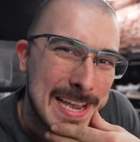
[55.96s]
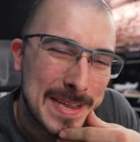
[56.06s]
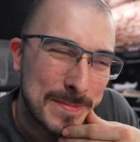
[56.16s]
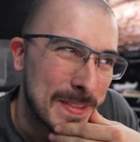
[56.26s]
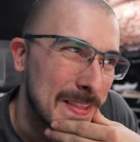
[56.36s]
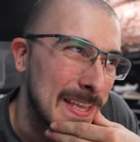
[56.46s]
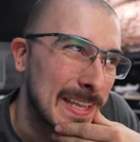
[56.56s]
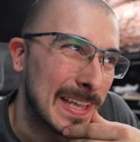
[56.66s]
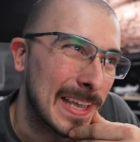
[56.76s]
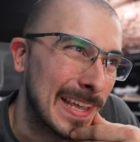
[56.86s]
am
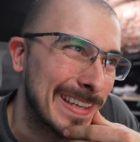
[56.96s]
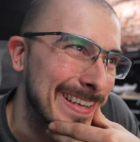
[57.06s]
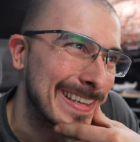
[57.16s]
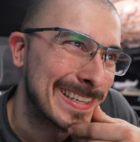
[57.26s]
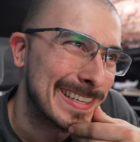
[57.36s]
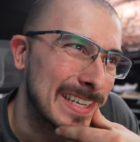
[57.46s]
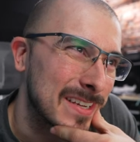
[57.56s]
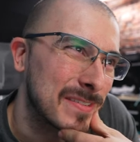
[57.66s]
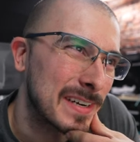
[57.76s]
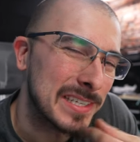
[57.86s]
thinking
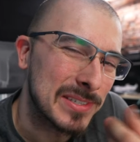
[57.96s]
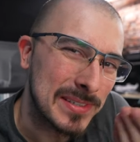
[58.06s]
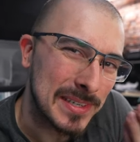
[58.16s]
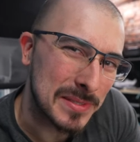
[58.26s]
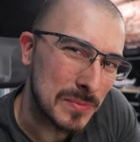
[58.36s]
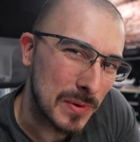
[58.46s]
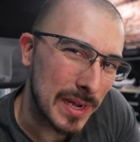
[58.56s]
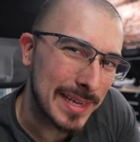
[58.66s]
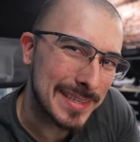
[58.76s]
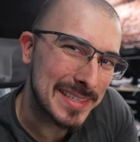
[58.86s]
if I should just
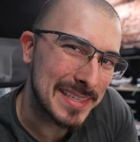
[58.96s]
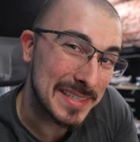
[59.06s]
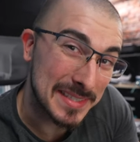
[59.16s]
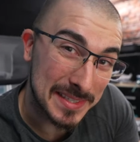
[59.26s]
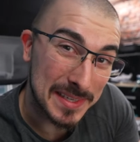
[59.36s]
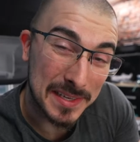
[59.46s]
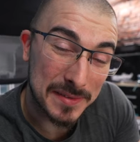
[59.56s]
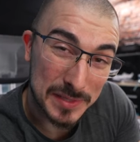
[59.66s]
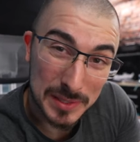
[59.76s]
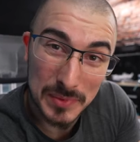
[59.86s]
wait and see
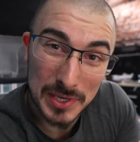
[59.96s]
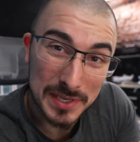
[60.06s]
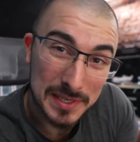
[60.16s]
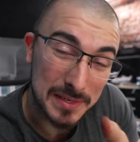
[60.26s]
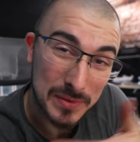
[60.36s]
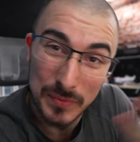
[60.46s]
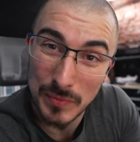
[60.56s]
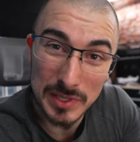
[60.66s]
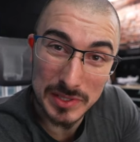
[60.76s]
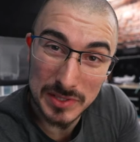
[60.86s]
if someone
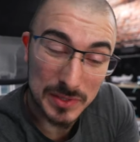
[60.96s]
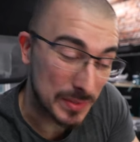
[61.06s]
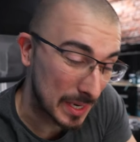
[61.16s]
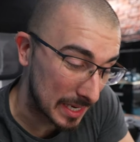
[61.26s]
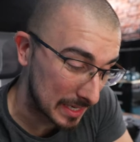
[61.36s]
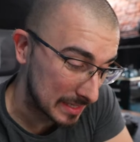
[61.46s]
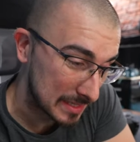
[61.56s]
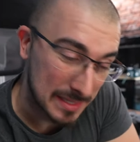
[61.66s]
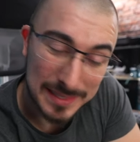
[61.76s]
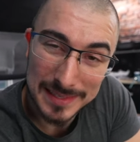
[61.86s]
wants to
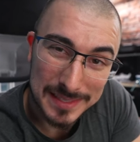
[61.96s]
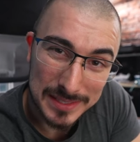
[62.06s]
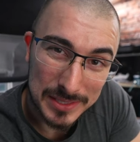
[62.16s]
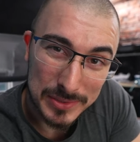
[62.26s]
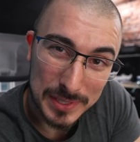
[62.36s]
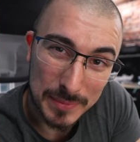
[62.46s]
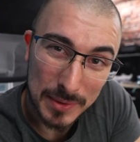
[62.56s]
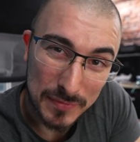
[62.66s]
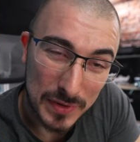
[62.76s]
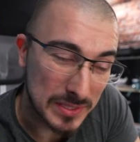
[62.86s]
do
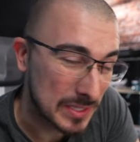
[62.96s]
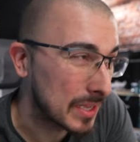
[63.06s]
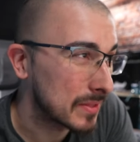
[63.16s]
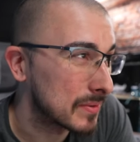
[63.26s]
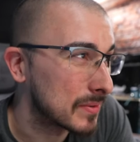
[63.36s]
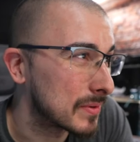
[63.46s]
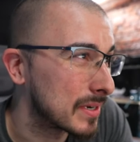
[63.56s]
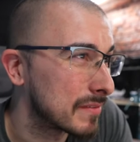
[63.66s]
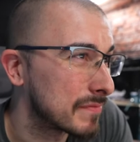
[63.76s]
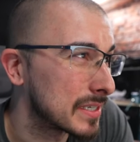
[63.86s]
something fun together, or
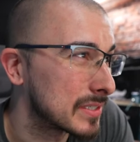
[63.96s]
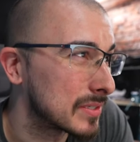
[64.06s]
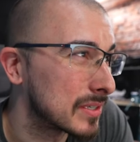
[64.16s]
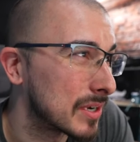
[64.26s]
if I should